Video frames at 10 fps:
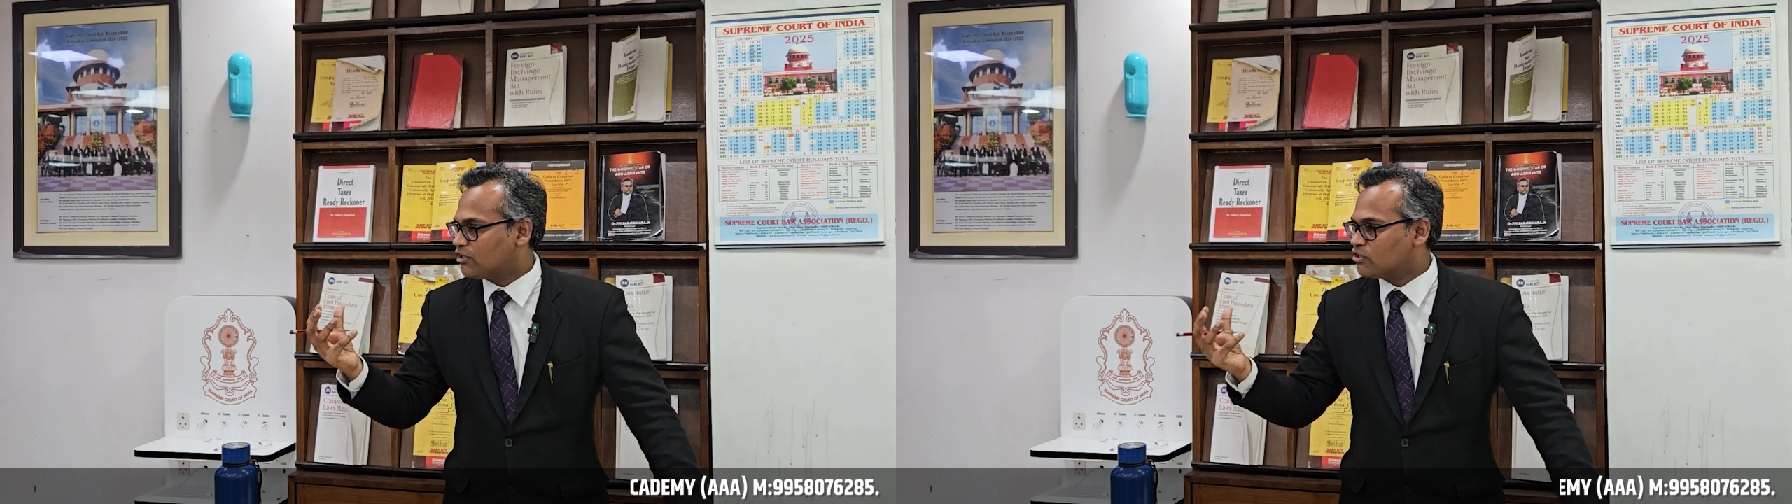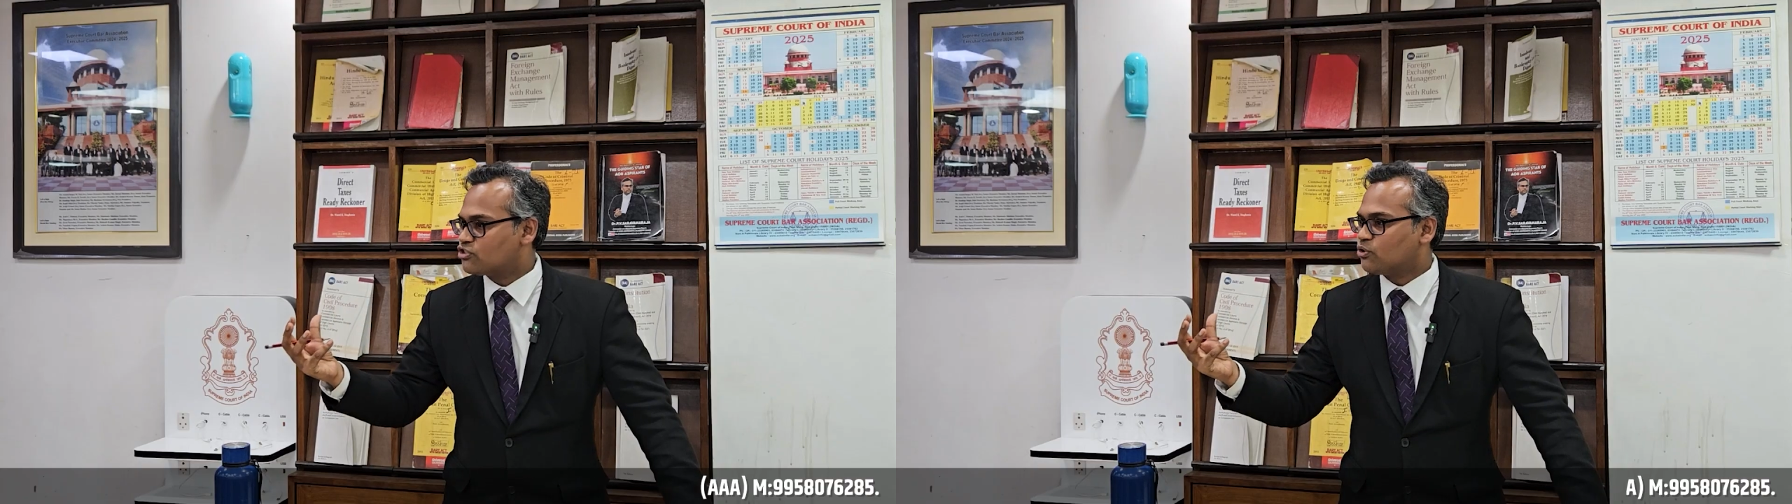
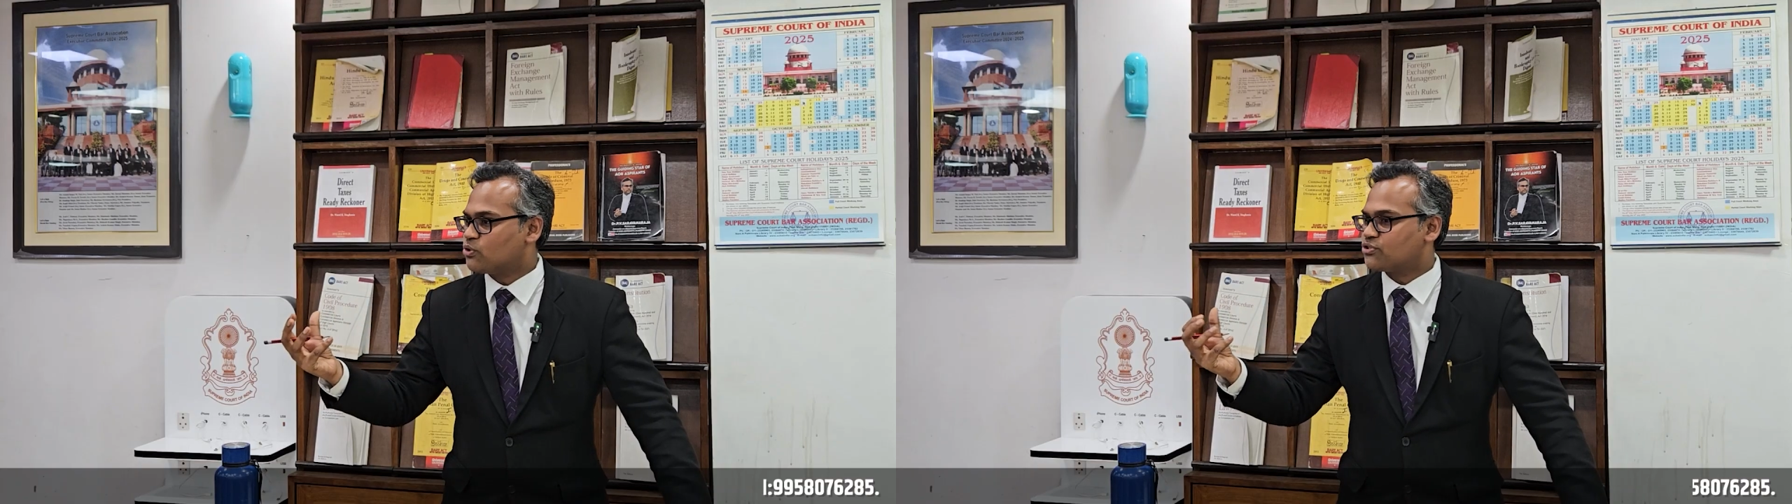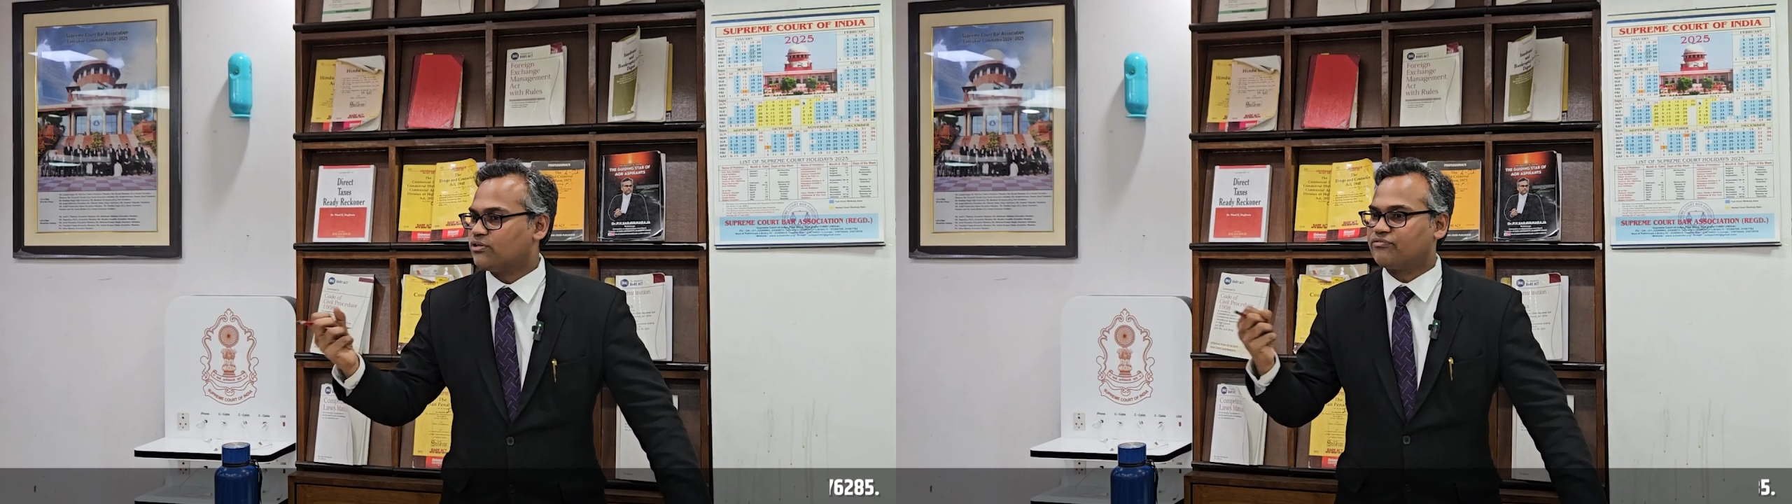
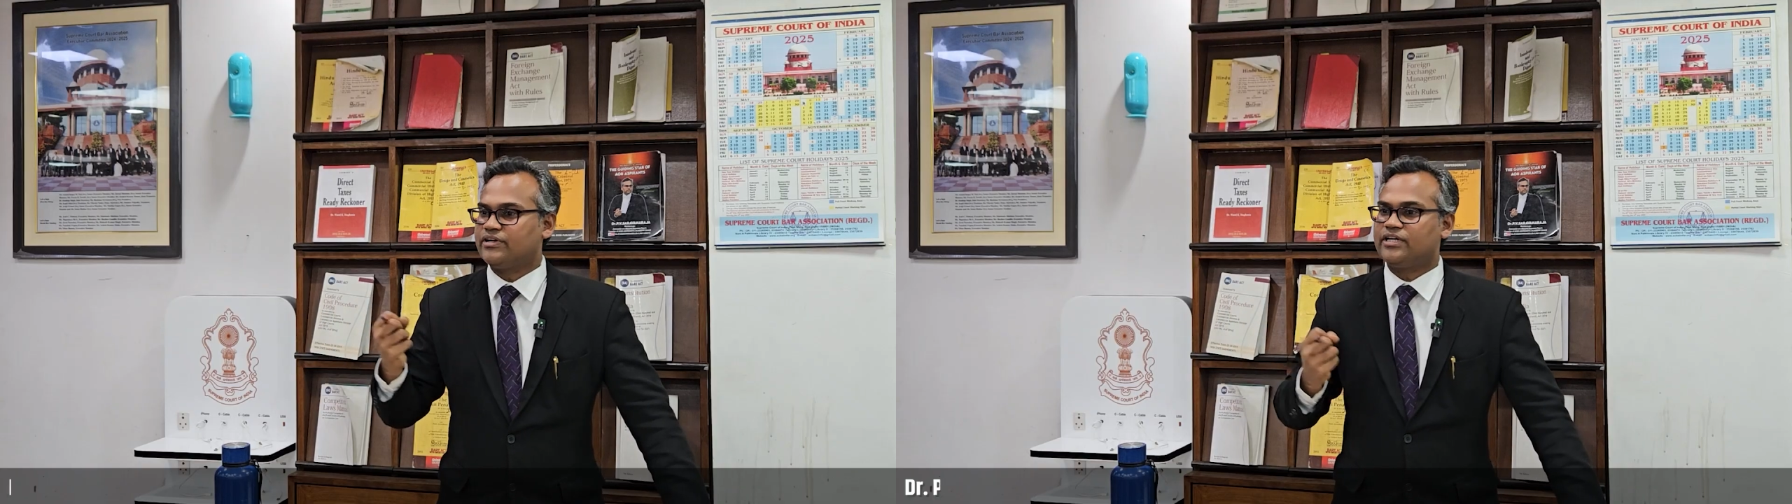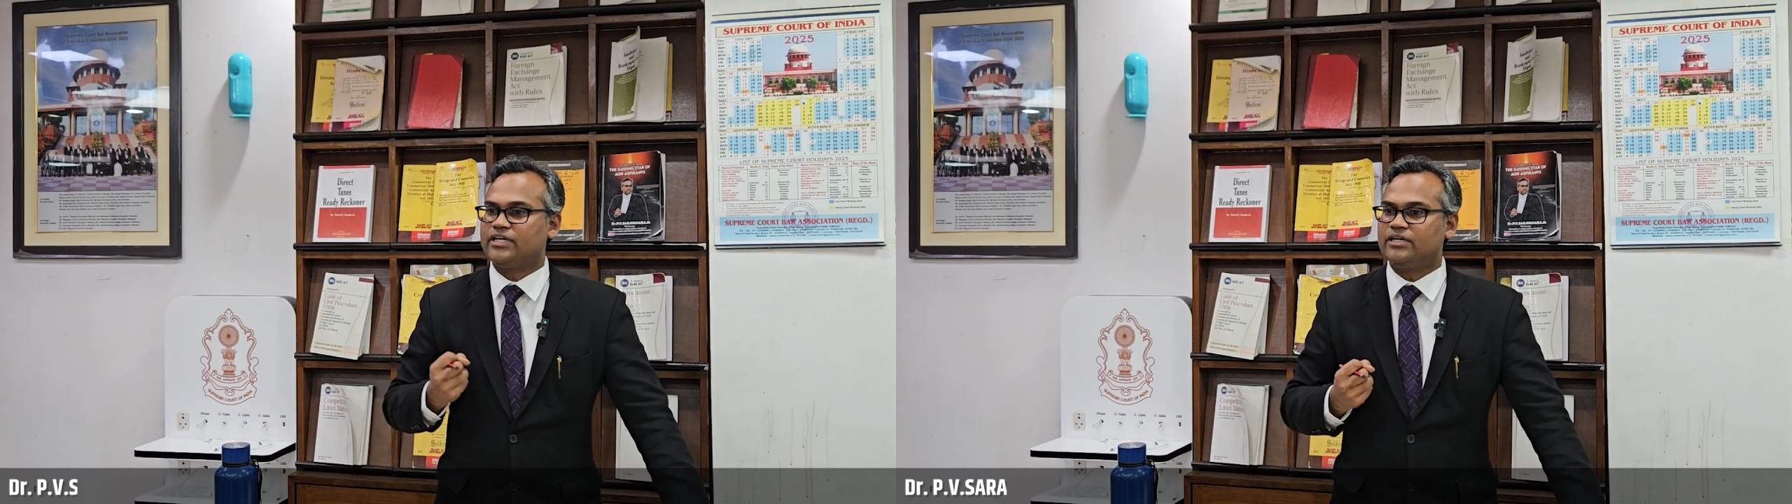Constitution of
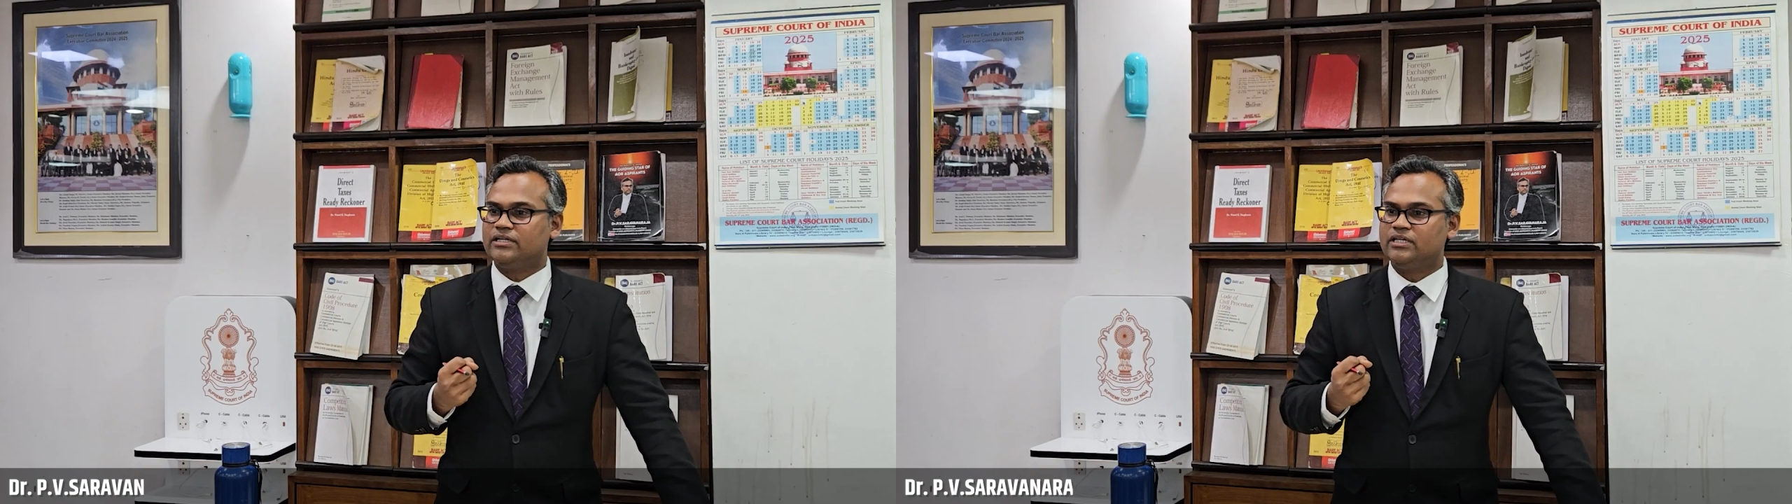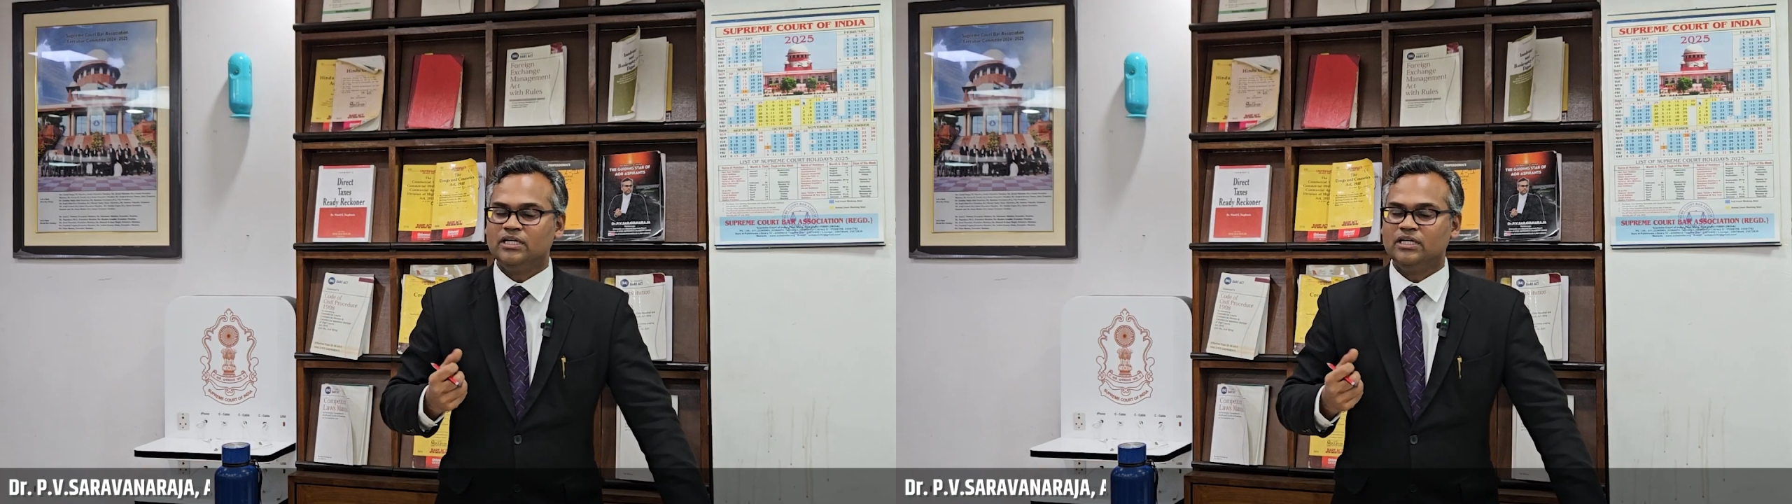India